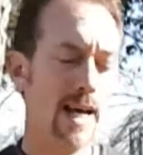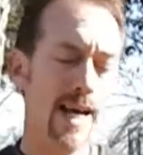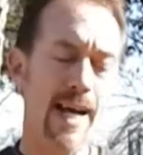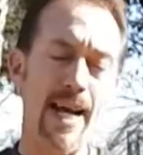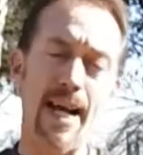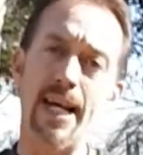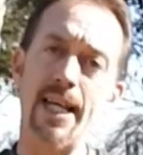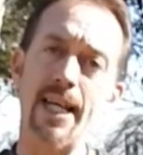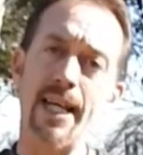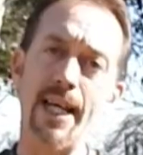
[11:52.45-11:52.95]

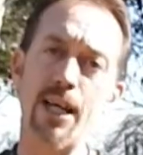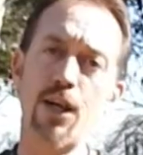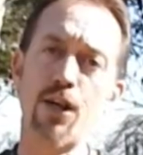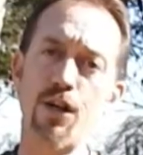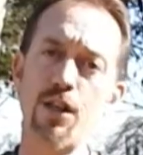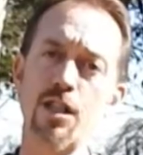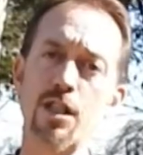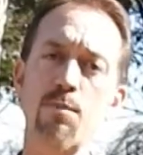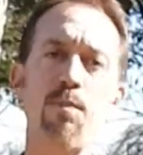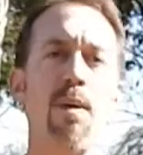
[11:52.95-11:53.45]
and it
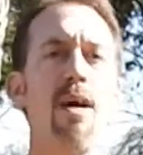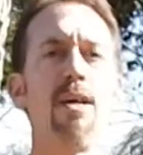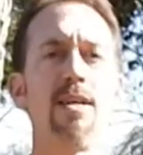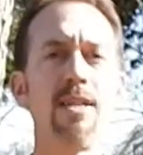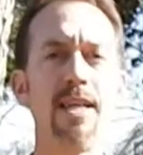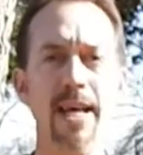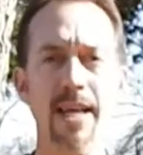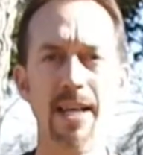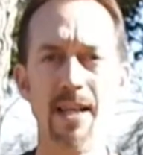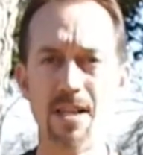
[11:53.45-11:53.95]
could
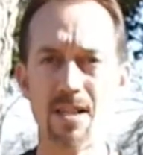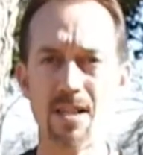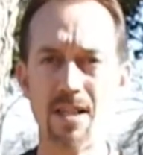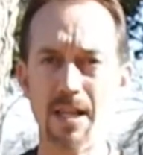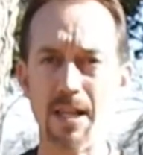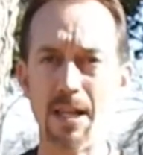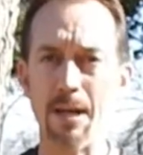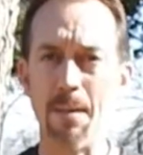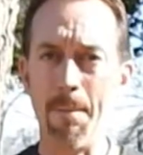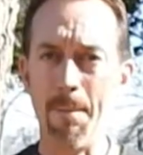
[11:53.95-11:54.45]

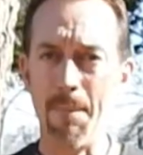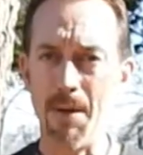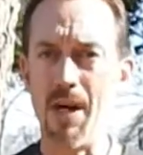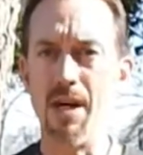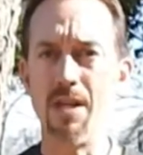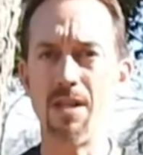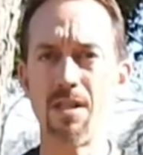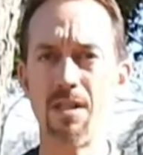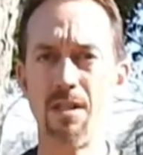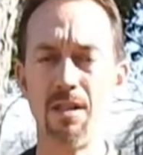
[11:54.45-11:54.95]
spontaneously
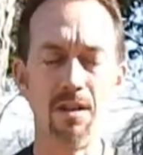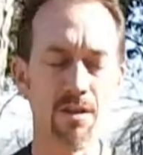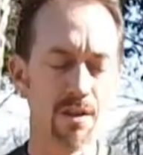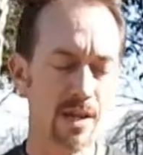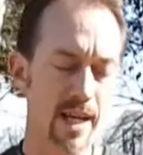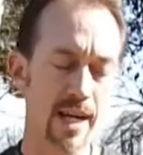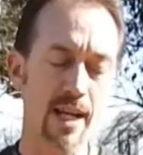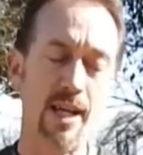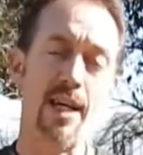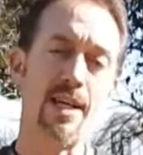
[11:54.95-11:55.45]
combust.
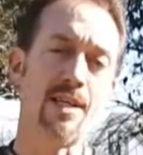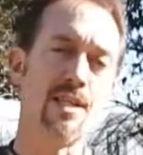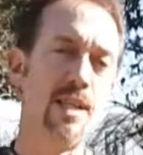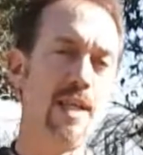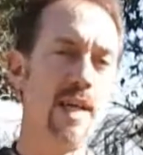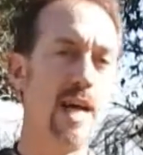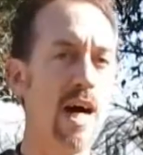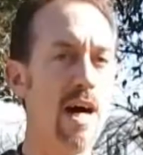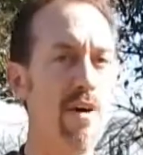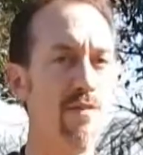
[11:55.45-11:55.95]
Okay, like I
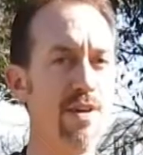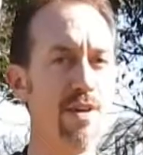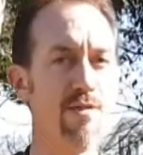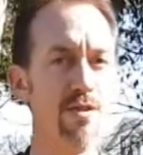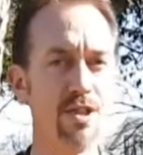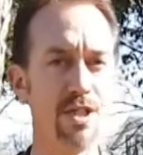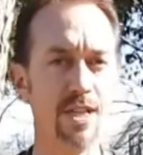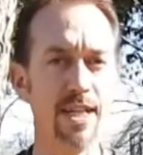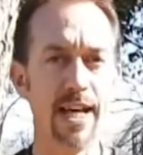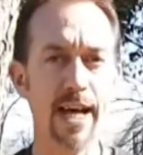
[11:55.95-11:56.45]
said, I've
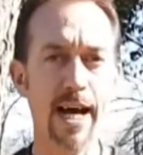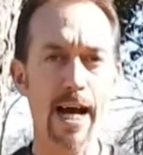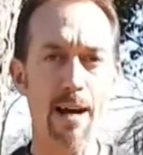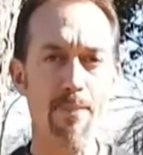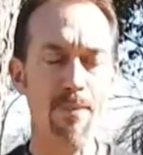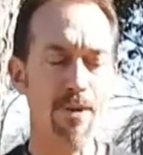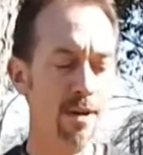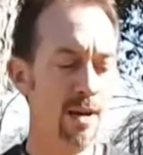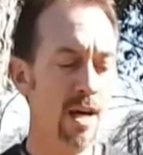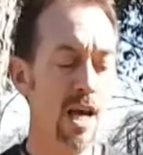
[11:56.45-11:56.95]
never seen it
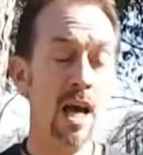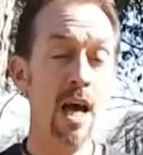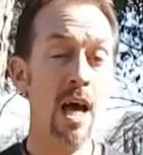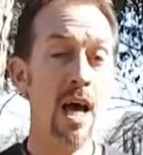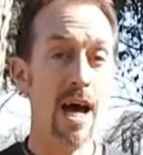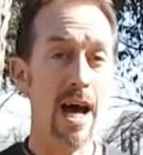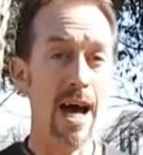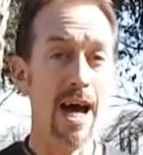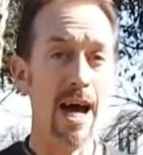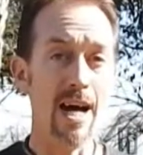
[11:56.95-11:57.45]
happen.
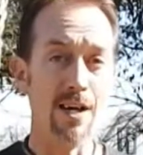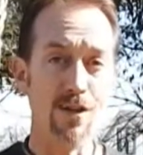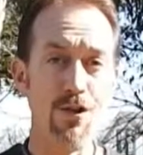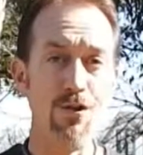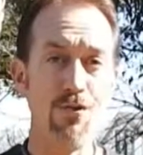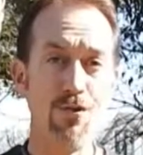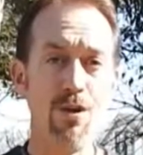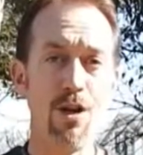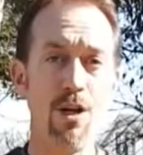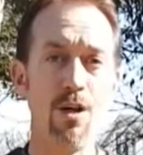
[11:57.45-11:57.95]
I
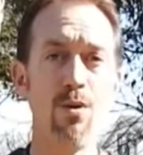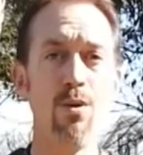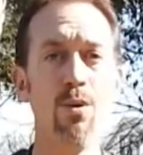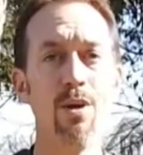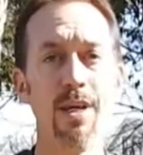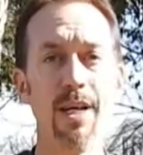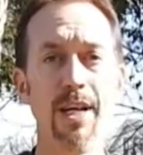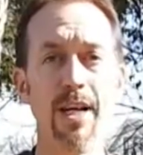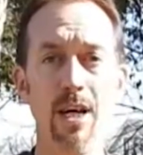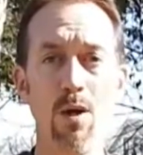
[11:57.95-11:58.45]
do know
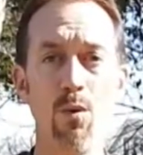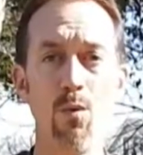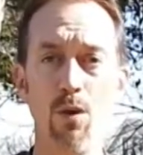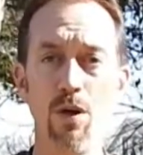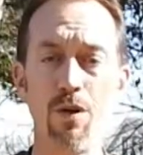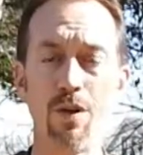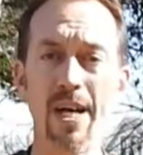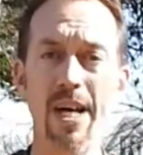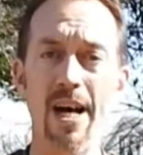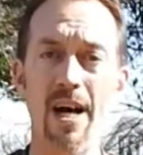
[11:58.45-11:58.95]
it
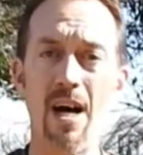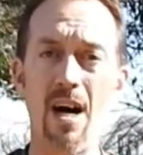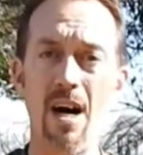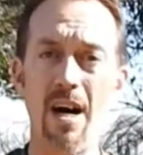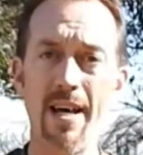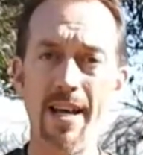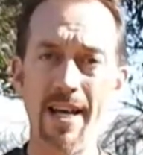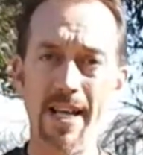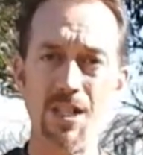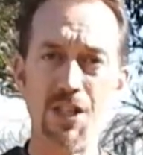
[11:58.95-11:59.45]
will get
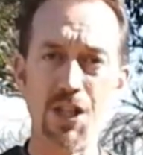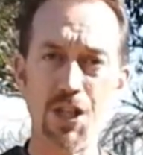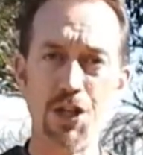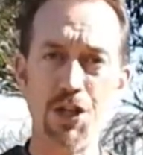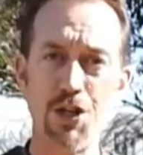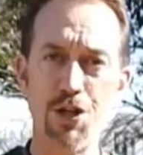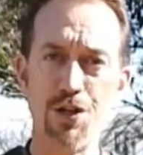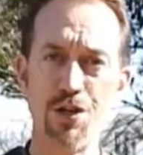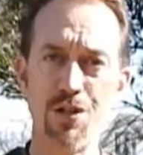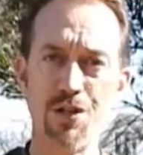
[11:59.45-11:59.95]
hot as it
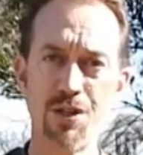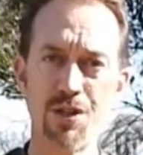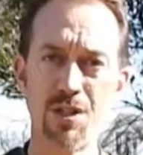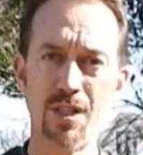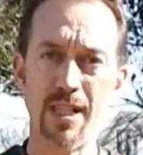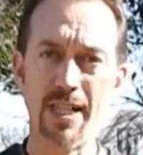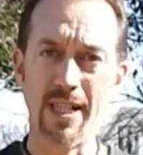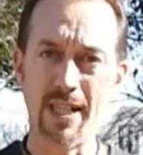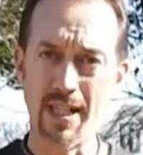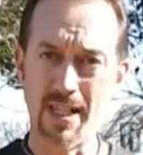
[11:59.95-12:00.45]

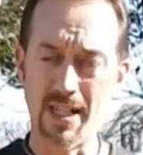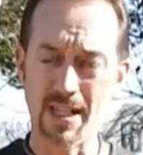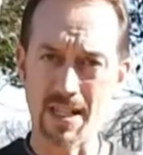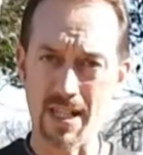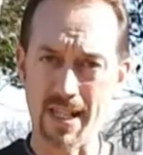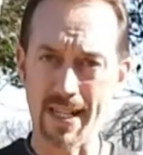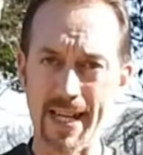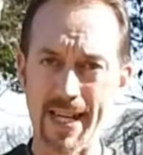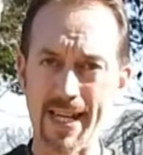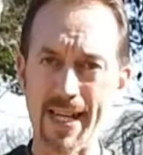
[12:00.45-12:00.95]
cures. It's
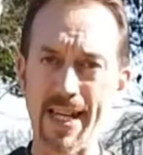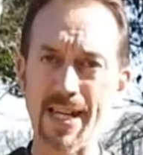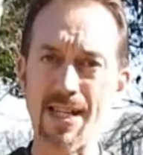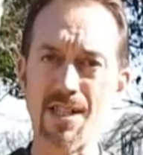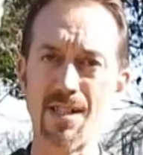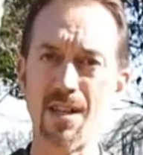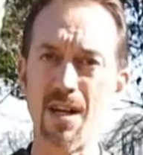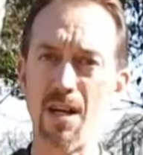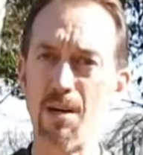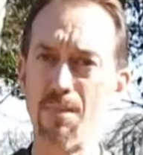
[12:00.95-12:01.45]
it
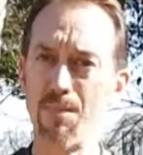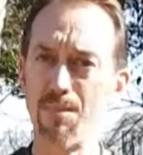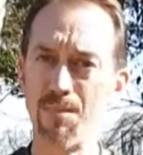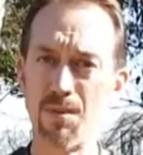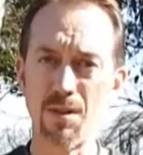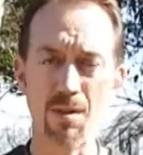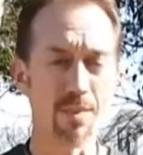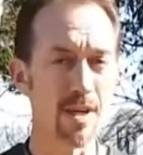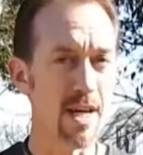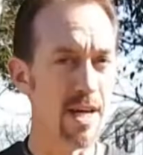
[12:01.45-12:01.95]
heats up,
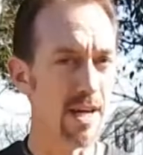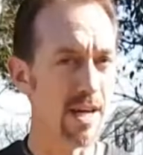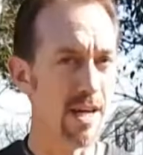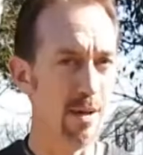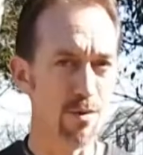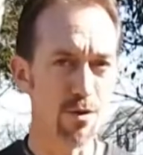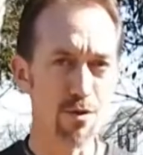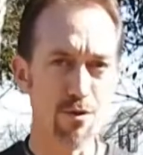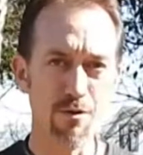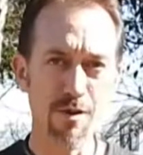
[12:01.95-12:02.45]
some kind of
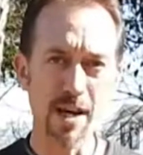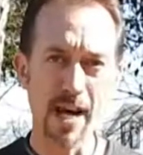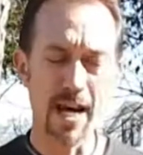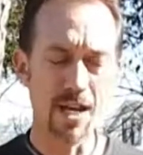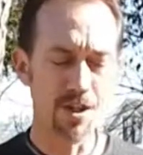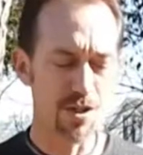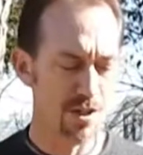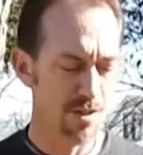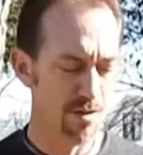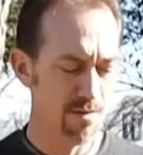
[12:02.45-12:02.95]
chemical
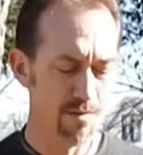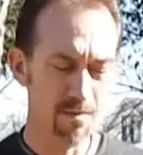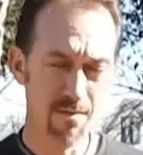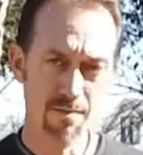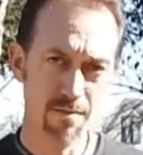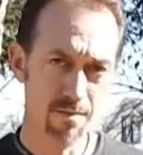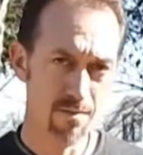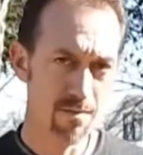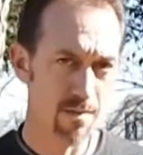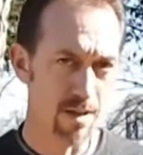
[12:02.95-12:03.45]
reaction.
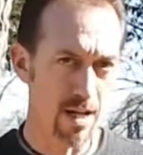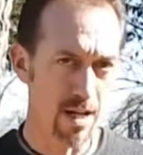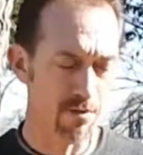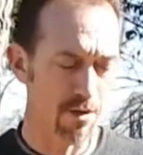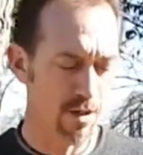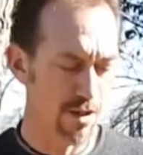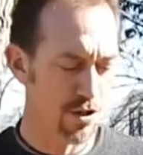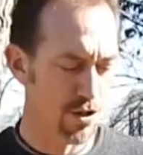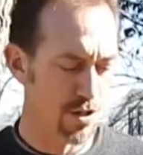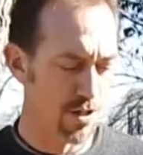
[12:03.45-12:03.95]
Not
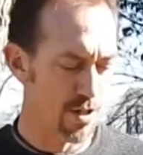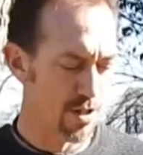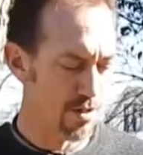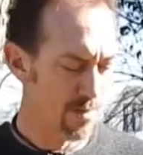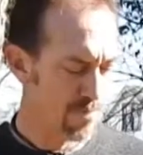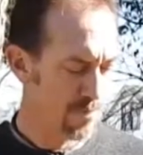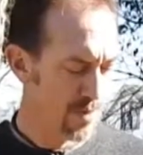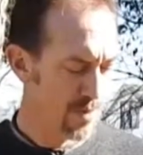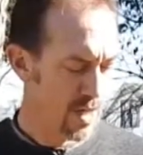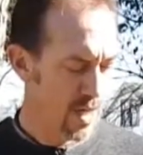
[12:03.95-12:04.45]
really sure.
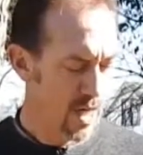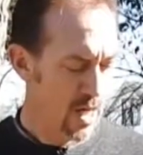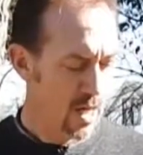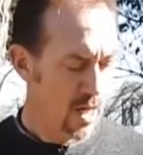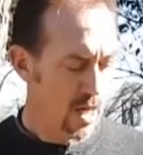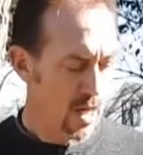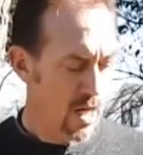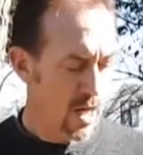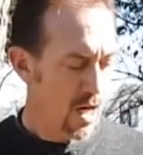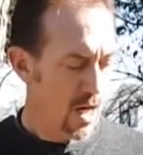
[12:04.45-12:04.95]

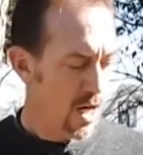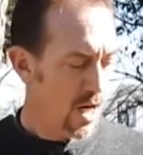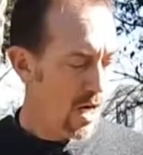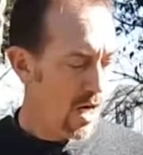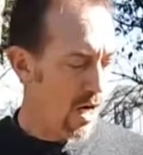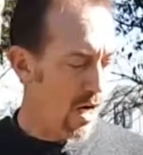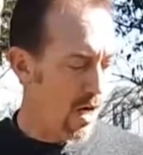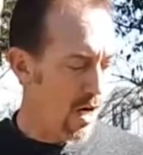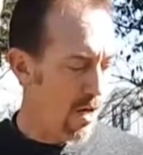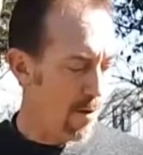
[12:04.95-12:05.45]

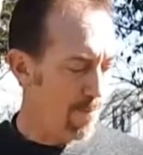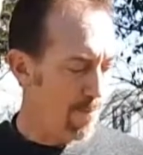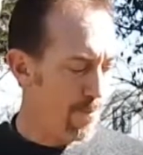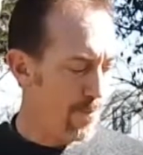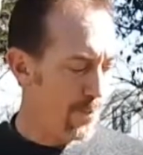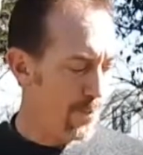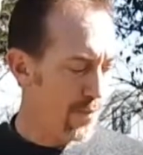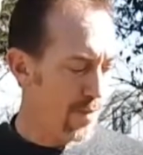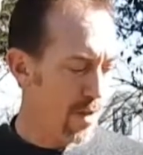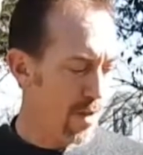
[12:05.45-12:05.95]

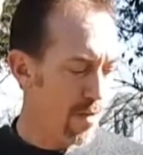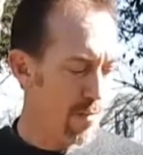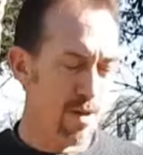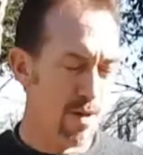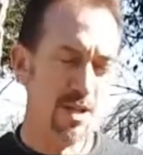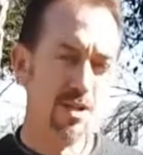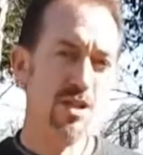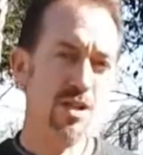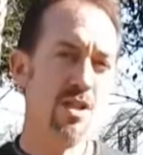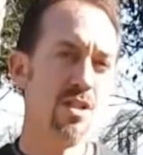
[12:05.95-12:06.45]

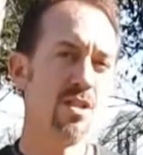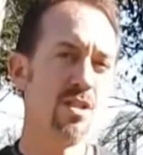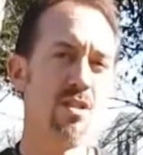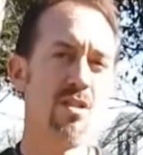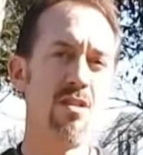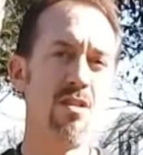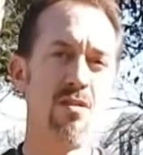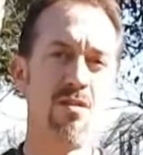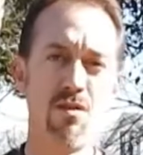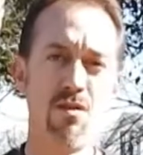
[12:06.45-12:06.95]
But just
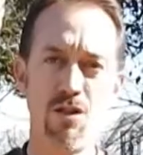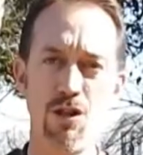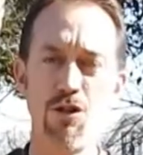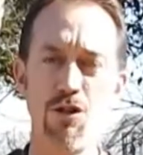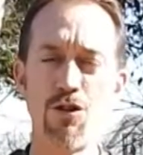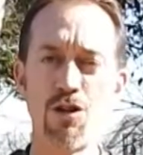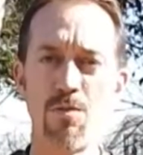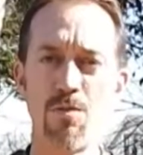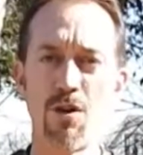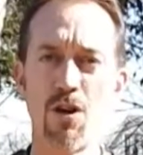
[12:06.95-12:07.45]

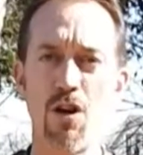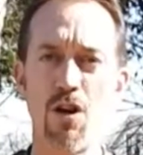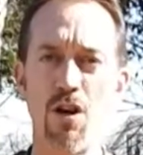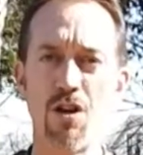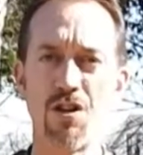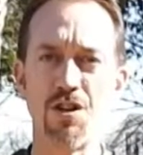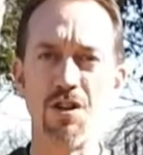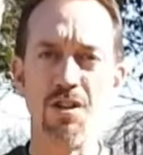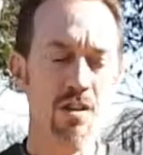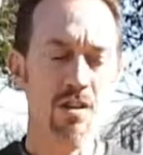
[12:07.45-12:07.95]
use some
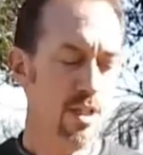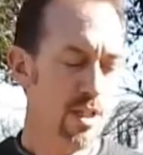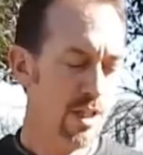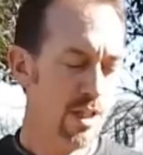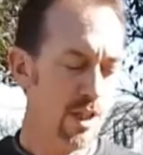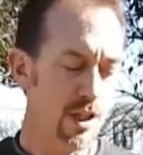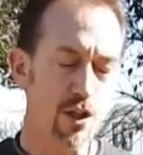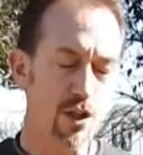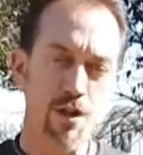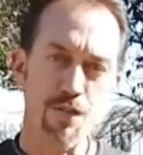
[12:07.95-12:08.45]
caution.
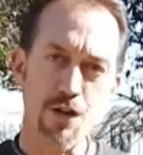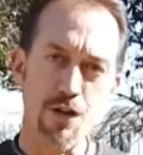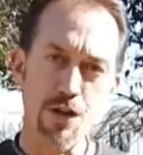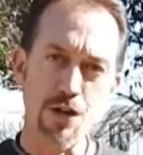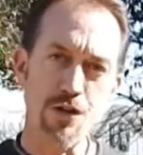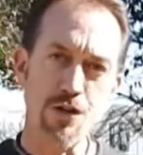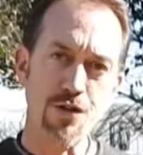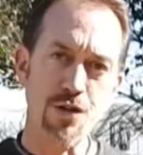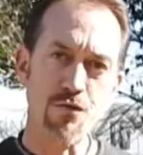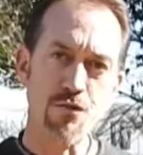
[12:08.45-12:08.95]
If you're
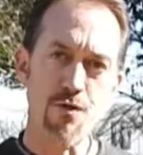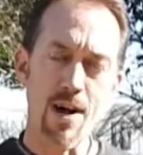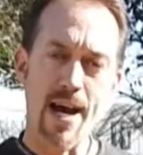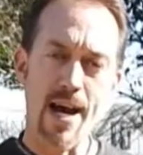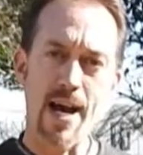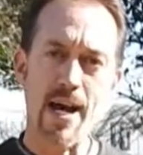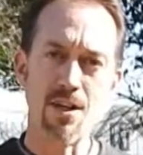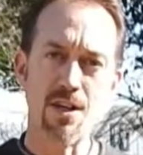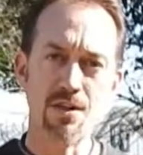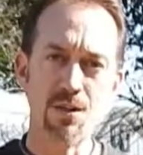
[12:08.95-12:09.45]
using
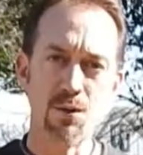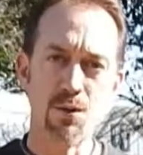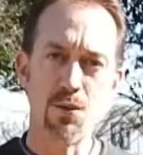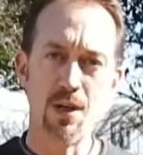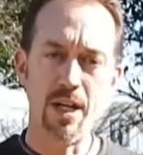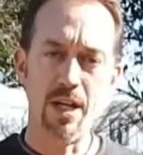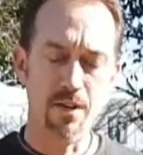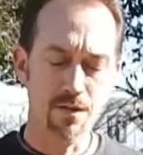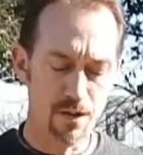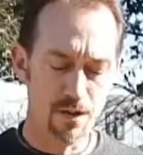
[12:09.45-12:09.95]
rags or
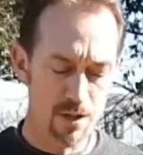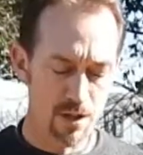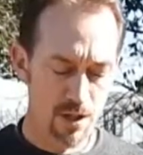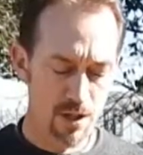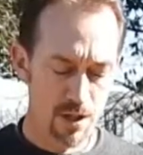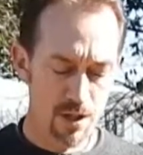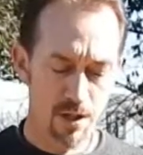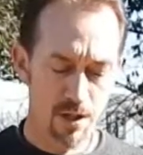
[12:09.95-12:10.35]
whatever